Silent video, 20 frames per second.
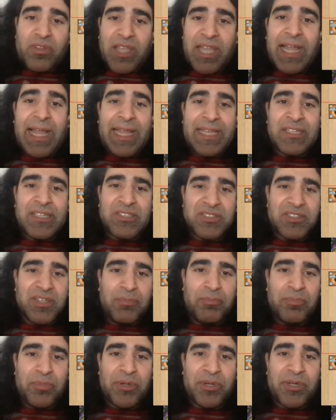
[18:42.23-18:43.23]
highest
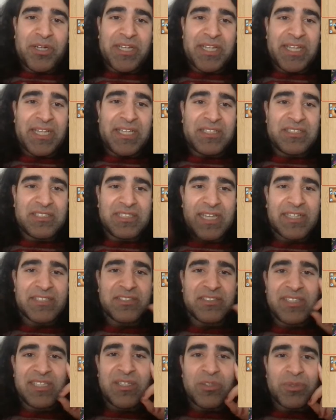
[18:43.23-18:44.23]
number in that
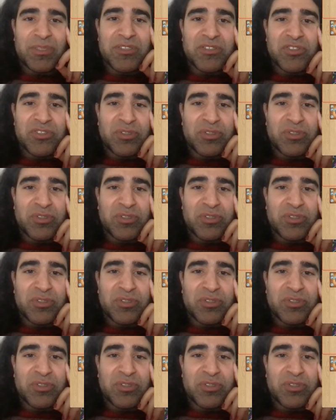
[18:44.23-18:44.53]
sequence.